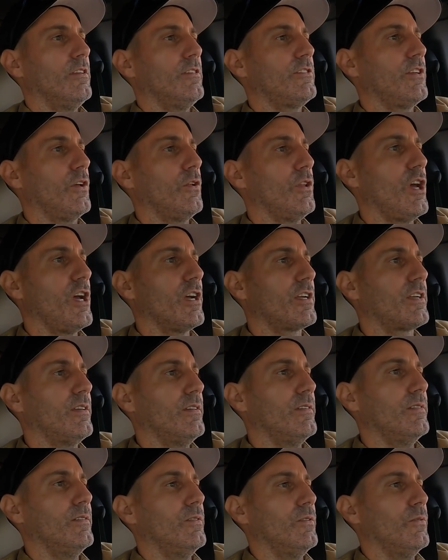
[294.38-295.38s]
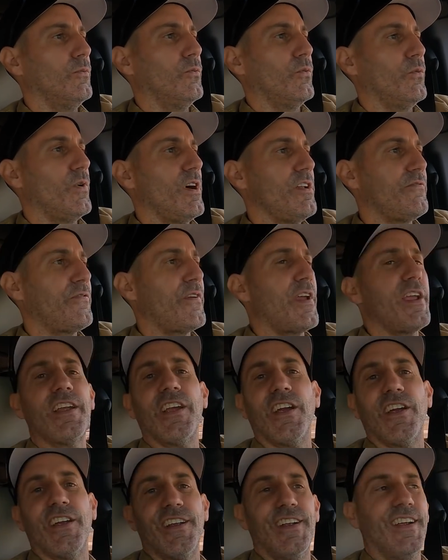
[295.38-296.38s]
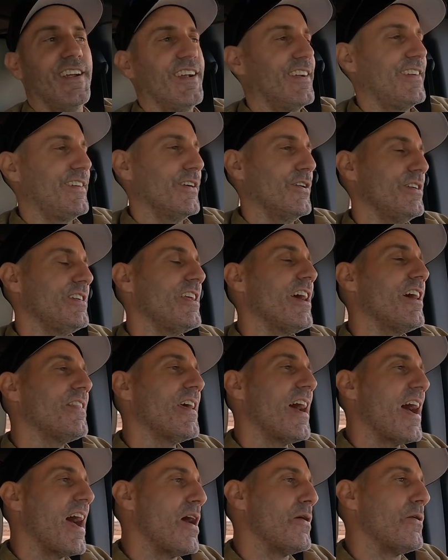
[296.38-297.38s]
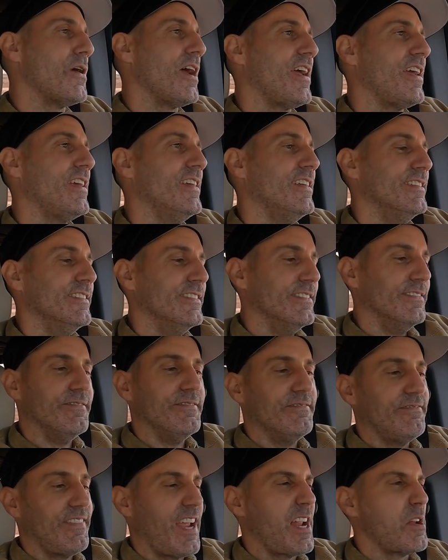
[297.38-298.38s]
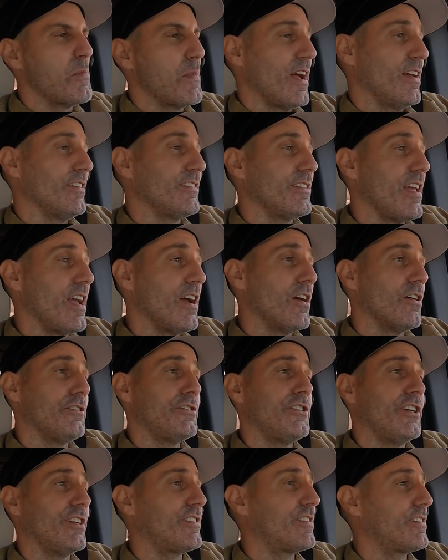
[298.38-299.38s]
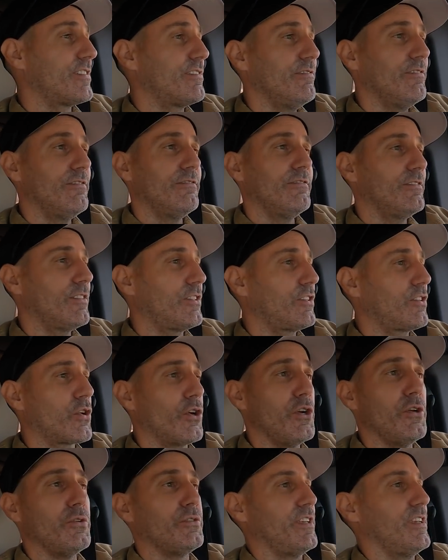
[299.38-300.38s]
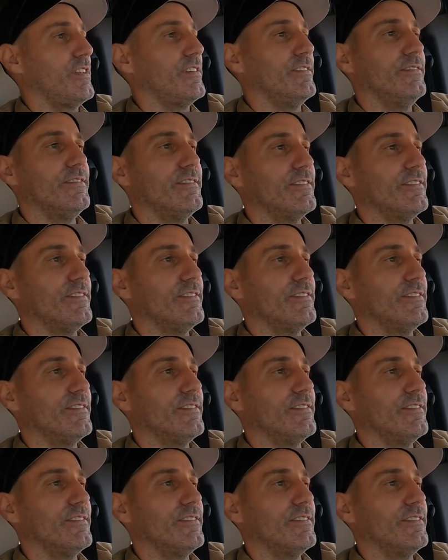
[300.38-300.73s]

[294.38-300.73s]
So look, one finger going down the highway, 80 miles an hour, just cruising.